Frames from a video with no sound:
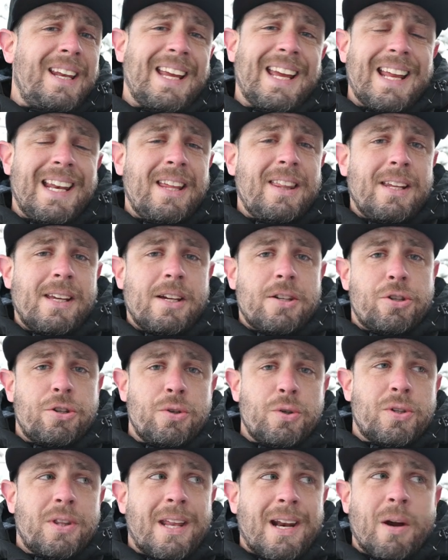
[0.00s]
had any of the
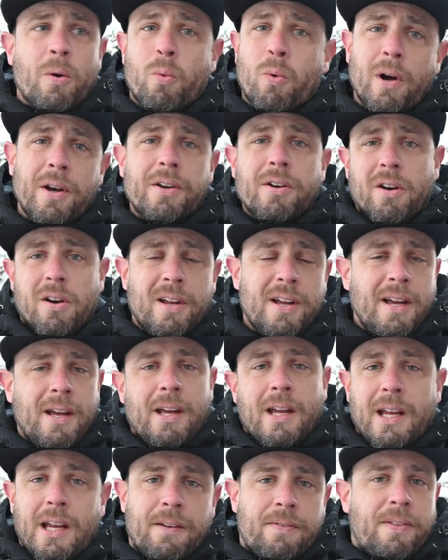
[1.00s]
issues that I wondered
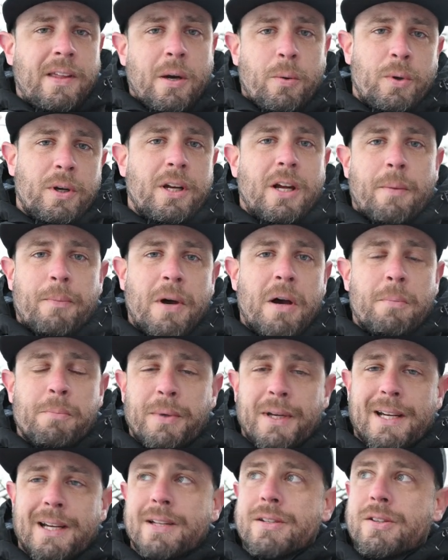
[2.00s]
if they would come up
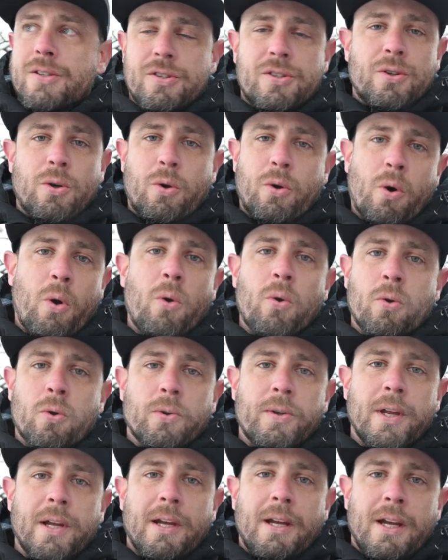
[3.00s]
because it's so
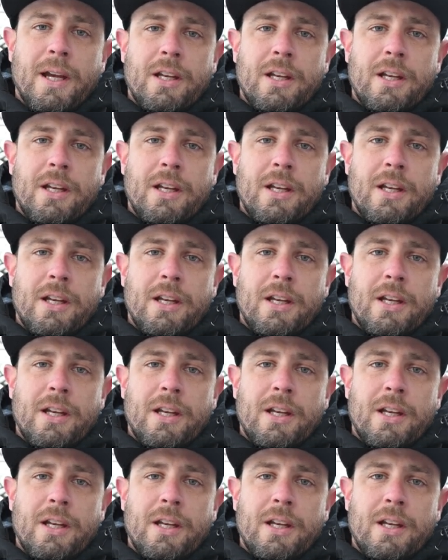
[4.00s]
cold,